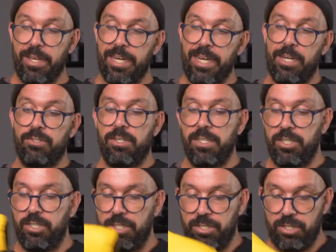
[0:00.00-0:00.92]
can actually
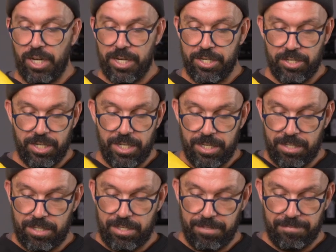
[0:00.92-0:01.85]
just change
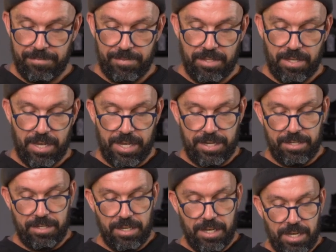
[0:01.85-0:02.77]
this,
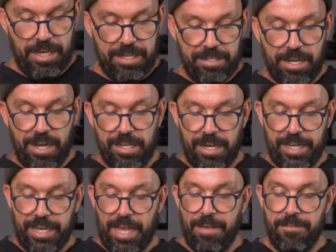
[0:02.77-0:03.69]
and it's kind of
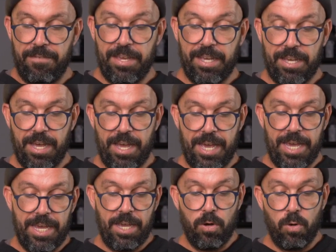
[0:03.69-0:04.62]
like having
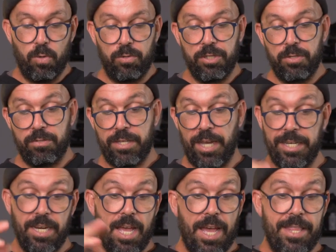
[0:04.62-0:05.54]
a whole new
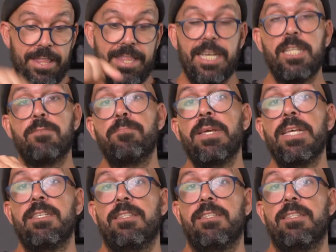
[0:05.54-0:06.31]
skate. And this piece